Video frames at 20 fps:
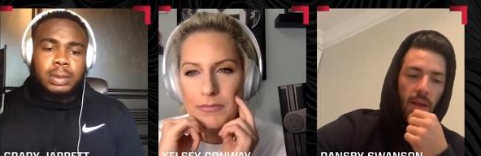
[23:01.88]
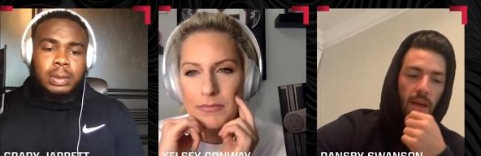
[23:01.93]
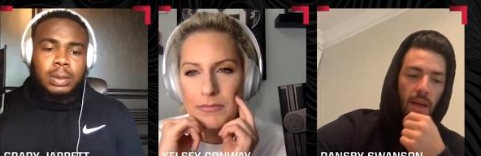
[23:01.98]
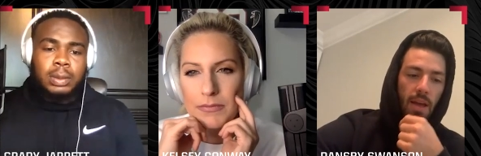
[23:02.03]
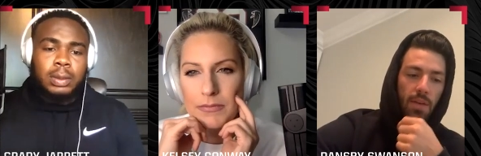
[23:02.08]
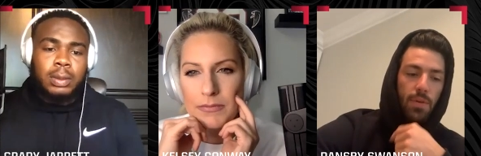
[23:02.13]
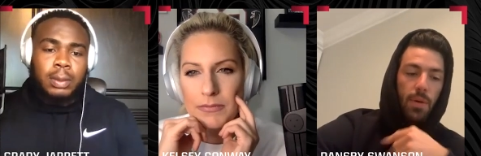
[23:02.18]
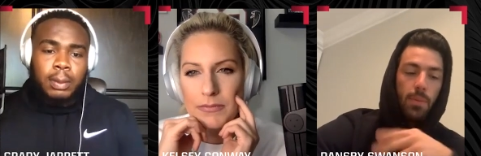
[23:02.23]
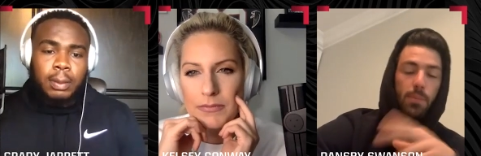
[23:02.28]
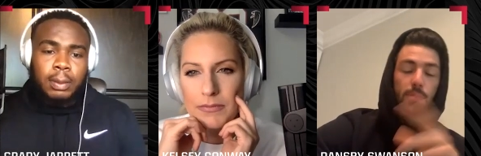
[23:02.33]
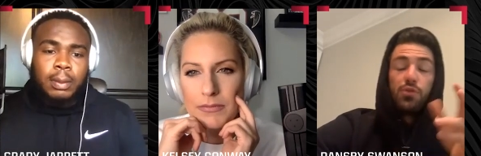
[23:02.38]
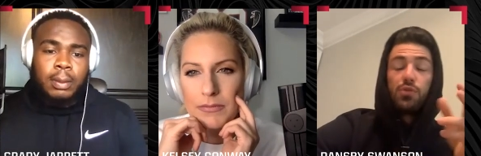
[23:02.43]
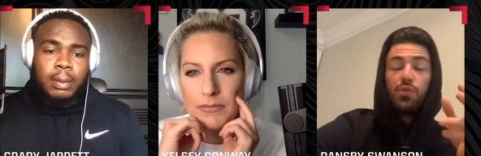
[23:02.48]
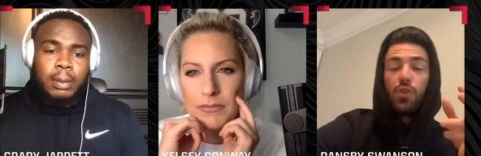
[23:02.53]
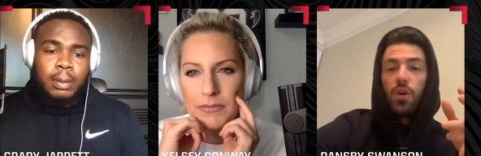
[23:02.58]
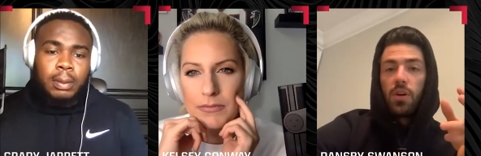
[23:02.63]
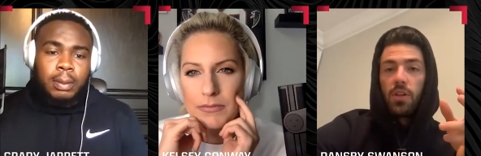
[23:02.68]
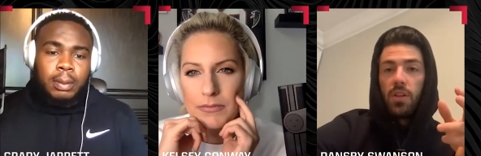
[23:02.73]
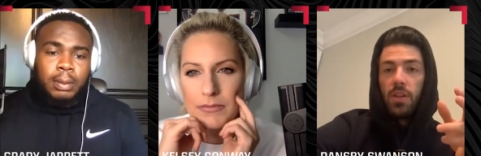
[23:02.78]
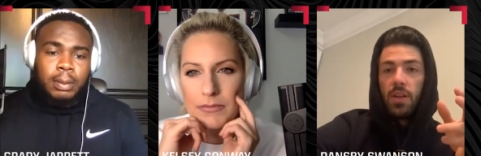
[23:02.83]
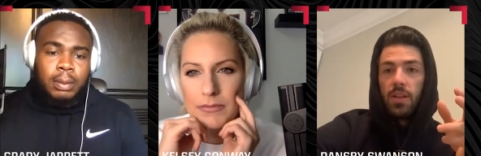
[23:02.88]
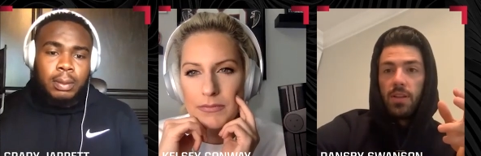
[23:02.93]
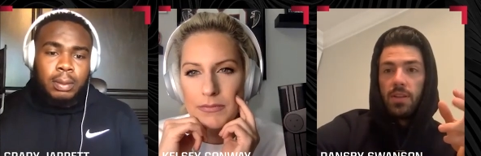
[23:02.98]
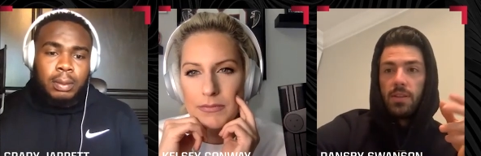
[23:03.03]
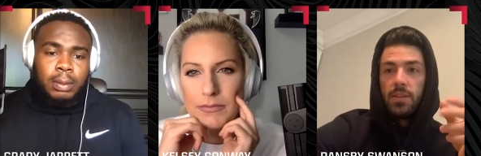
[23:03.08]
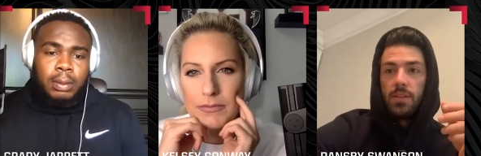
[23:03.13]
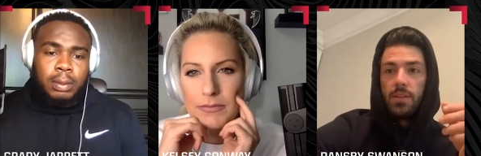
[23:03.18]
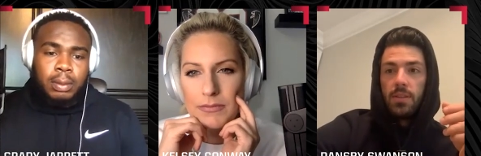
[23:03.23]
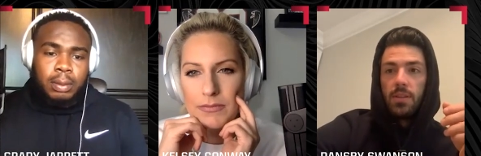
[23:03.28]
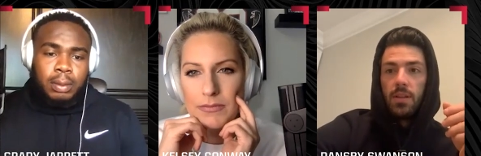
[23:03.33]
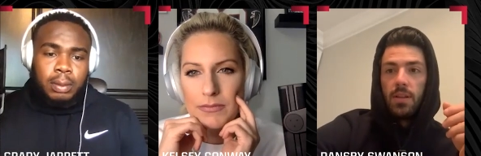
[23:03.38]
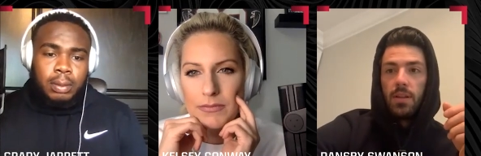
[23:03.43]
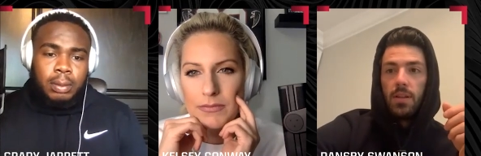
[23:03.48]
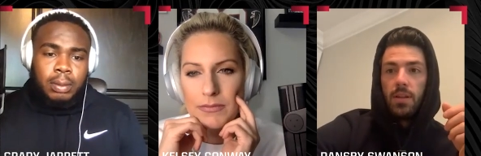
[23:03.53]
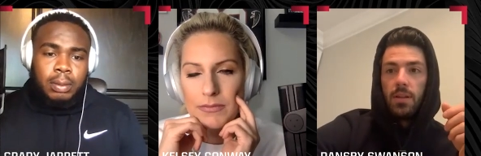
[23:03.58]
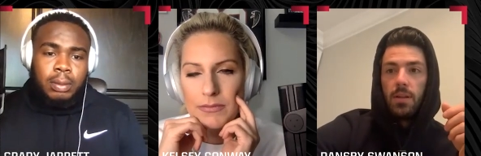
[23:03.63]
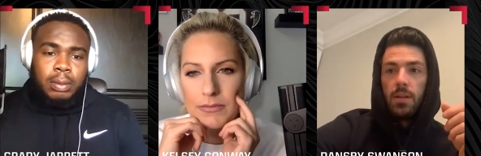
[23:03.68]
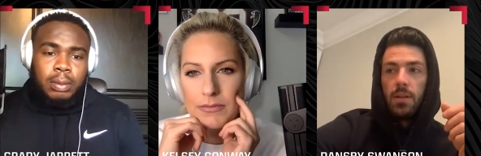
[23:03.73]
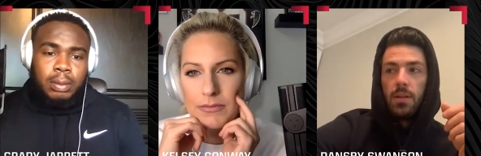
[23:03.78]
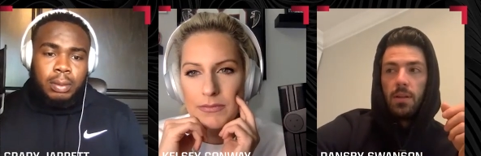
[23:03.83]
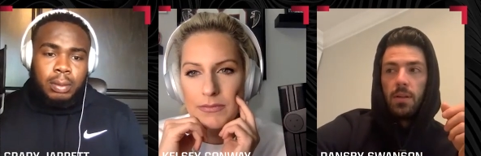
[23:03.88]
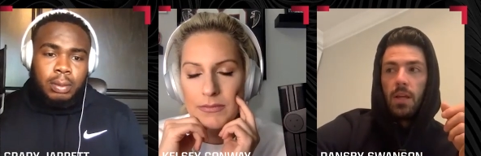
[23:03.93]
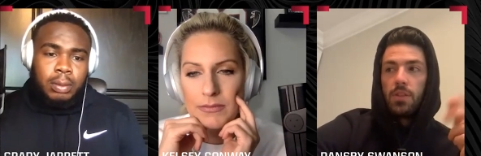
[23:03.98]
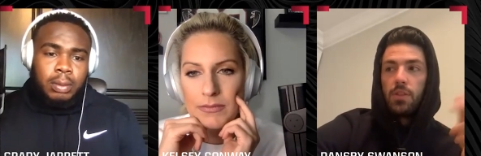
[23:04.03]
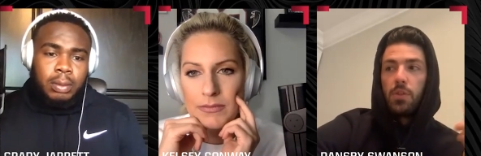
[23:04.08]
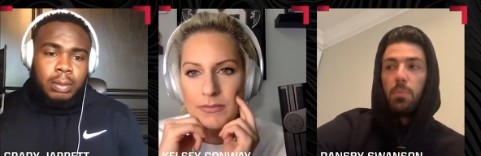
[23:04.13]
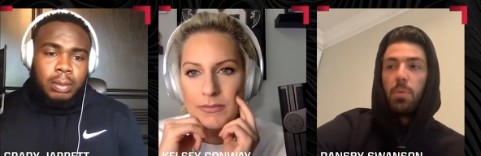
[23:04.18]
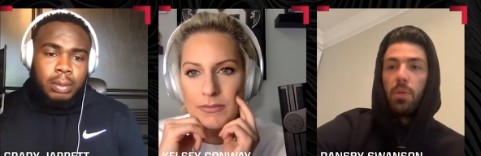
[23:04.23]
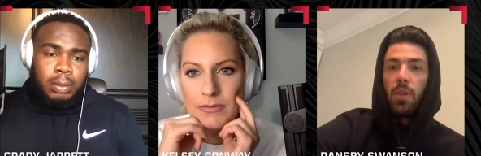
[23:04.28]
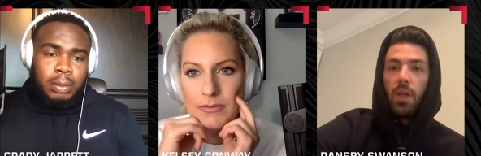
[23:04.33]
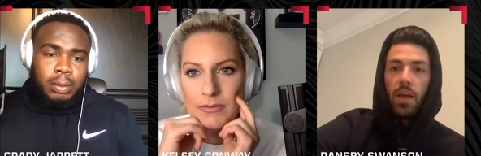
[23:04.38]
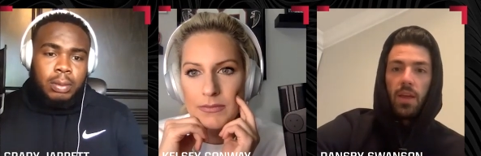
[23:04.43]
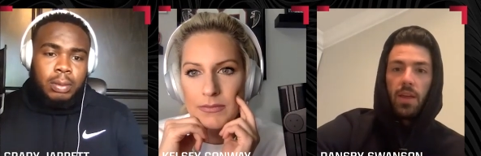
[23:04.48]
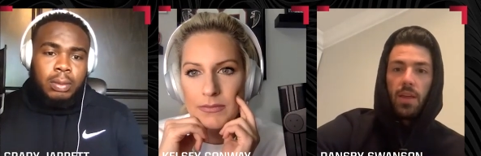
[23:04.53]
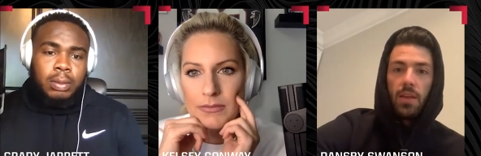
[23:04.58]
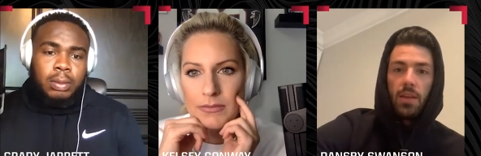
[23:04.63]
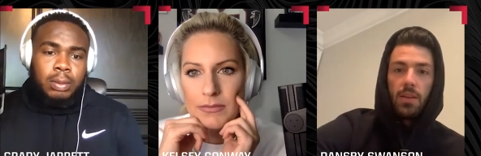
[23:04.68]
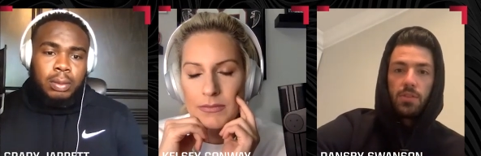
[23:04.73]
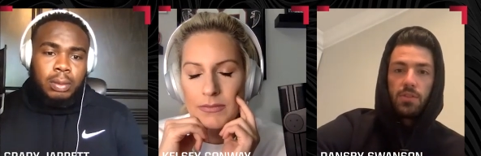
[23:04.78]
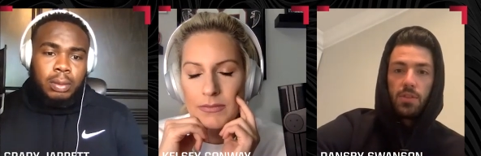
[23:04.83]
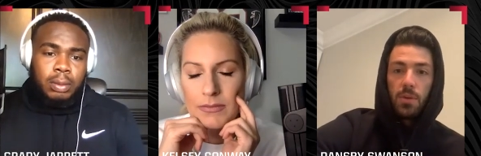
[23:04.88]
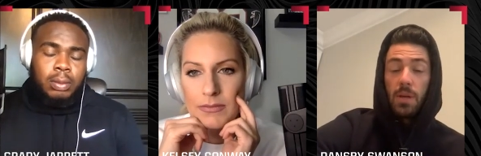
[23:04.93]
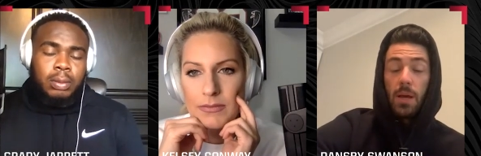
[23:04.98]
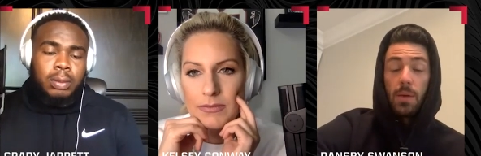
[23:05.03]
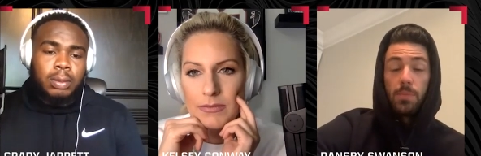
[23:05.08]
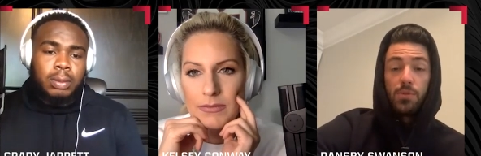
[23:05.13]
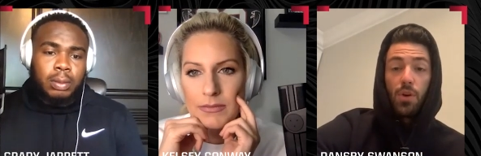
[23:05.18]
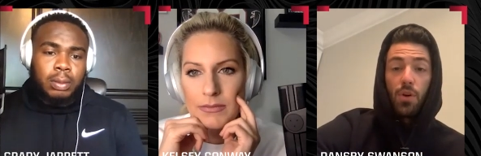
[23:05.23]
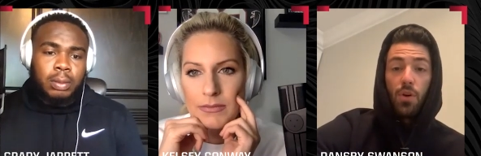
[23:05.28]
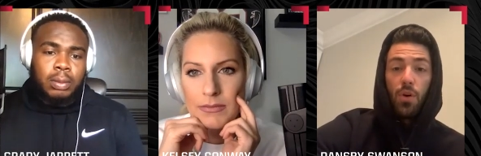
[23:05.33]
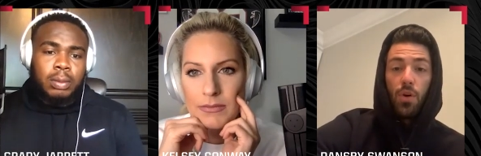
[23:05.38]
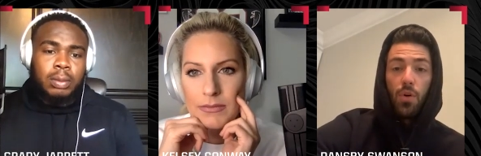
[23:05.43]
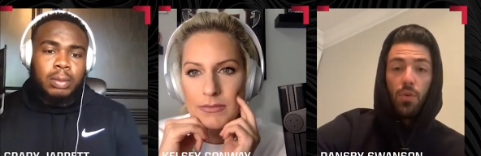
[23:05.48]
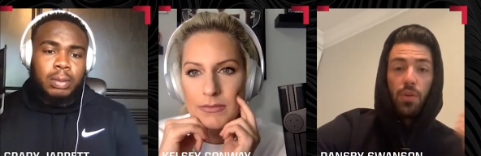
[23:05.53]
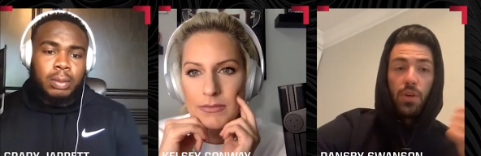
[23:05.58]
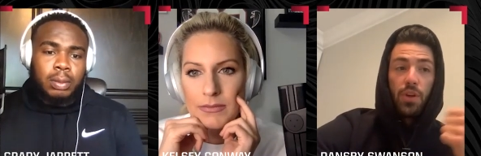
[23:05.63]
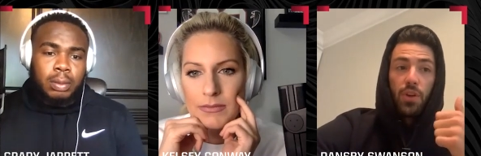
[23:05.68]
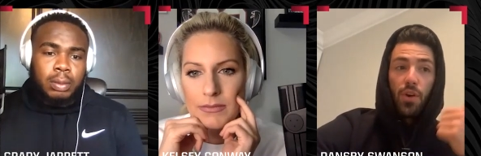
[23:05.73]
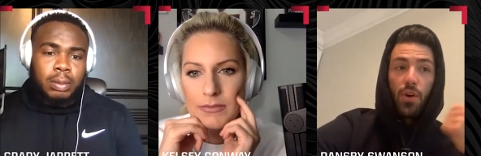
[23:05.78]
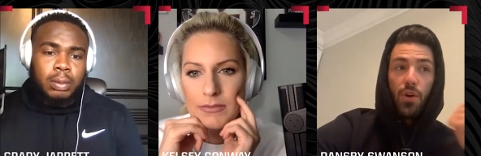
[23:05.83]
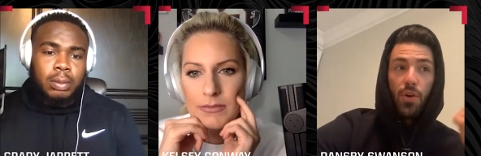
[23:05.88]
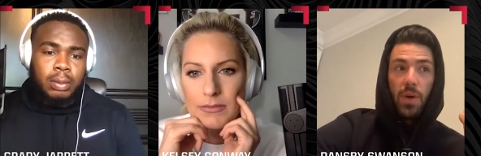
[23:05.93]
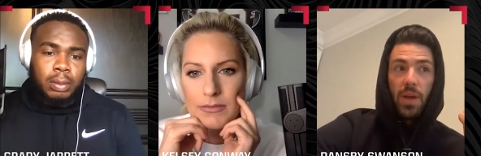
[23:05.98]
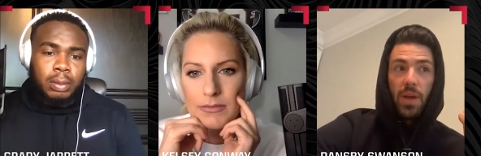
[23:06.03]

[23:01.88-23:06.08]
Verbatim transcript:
Speaker 1: if I'm struggling at the plate, sometimes I'll only go